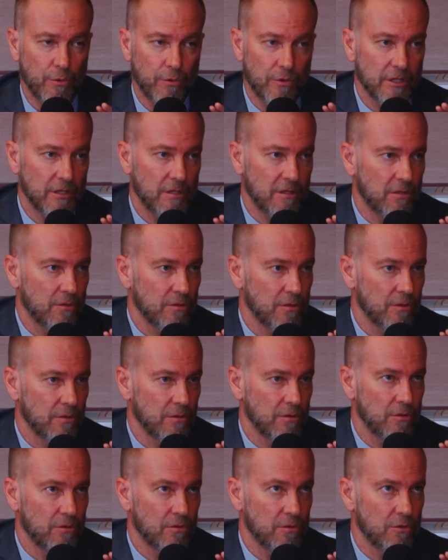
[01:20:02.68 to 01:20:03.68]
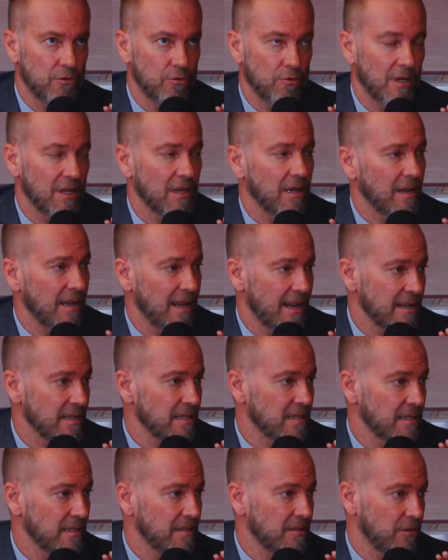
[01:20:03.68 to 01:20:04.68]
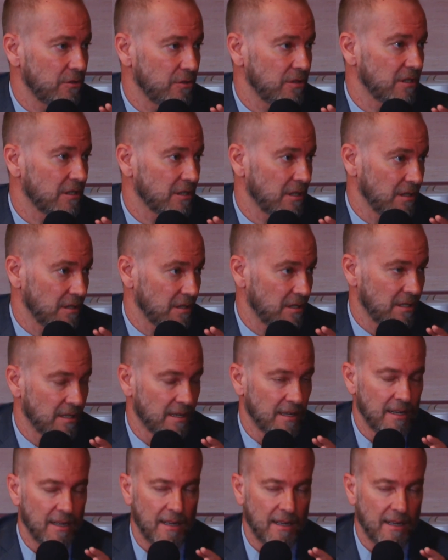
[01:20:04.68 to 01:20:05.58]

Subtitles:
point to analyze and to discuss.